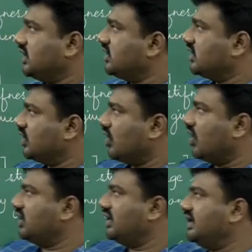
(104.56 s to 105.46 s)
the
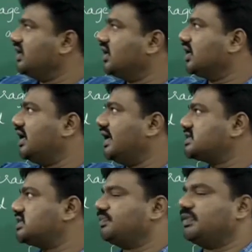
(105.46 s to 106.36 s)
non-linear
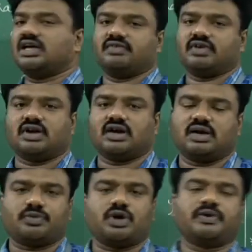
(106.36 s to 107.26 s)
elastic behavior
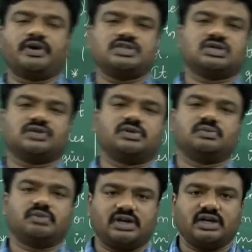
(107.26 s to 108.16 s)
and properties of
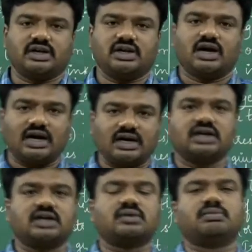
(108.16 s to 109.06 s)
the material
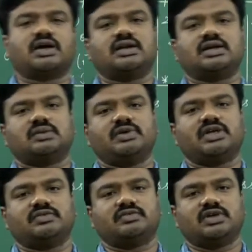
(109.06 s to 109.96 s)
under mechanical
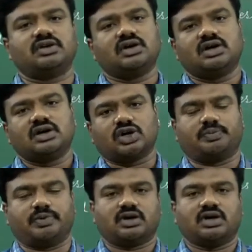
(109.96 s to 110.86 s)
behavior
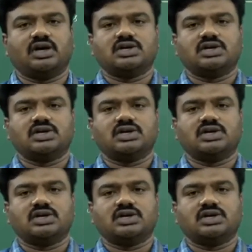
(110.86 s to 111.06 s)
topic.